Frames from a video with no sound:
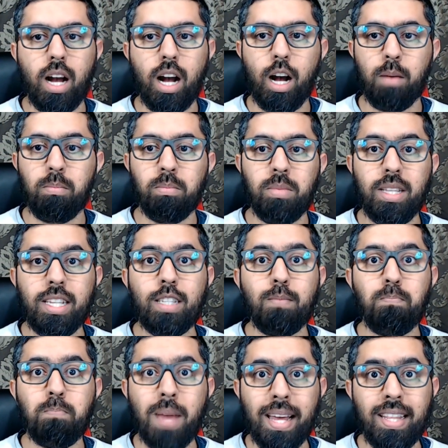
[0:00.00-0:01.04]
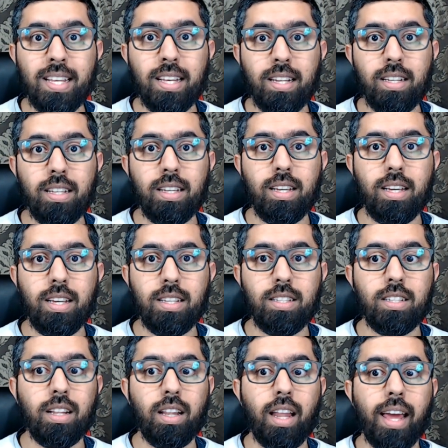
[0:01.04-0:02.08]
Um, this method
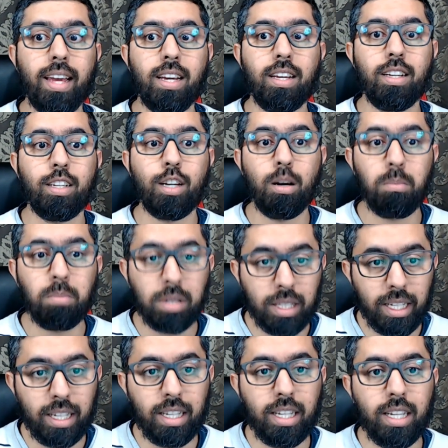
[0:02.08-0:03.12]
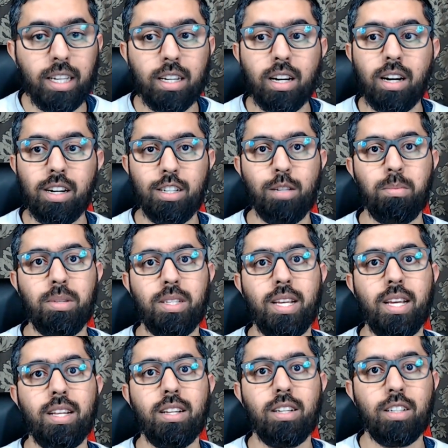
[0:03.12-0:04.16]
is like completely one hundred
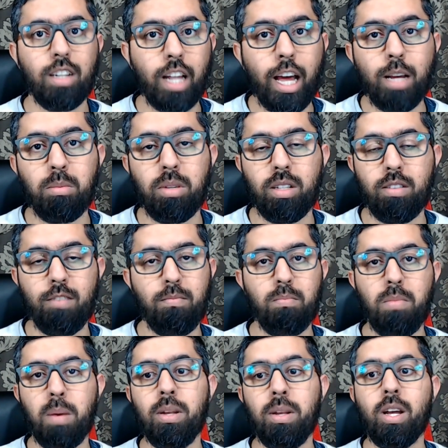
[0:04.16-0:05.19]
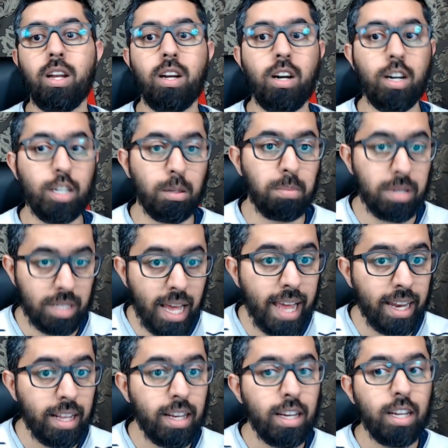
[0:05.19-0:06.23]
percent reliable. Maybe not one hundred
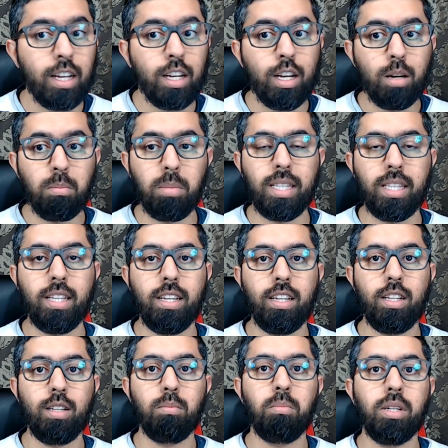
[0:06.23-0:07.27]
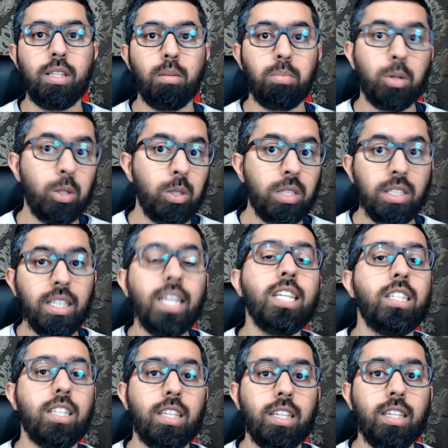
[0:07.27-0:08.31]
percent, but the, but the
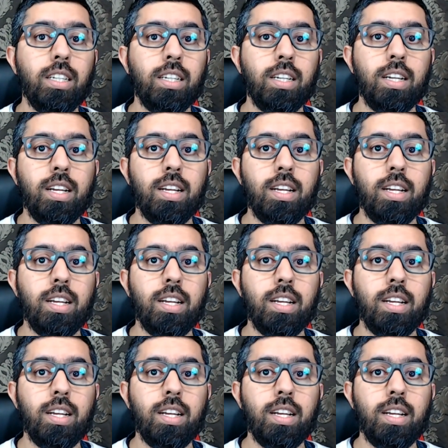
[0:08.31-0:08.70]
procedure